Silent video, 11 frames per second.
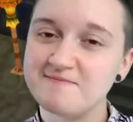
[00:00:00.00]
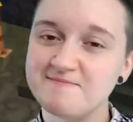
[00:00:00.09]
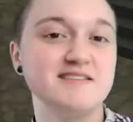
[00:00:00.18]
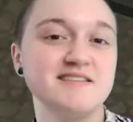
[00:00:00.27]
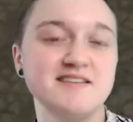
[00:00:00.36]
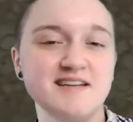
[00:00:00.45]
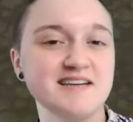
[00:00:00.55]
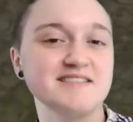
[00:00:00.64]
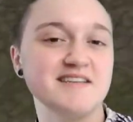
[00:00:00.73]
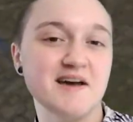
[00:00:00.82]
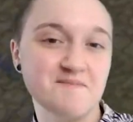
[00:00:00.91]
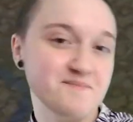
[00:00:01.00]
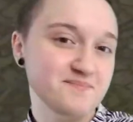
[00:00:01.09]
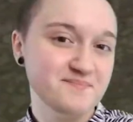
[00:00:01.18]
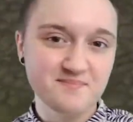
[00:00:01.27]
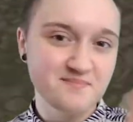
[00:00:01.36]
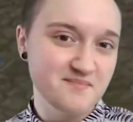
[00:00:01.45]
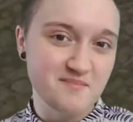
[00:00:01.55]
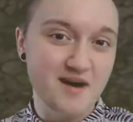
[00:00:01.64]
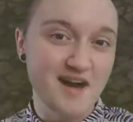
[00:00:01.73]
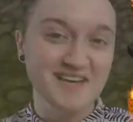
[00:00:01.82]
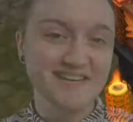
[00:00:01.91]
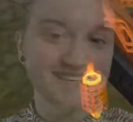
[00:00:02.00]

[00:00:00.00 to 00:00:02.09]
I'll see you next time. Bye.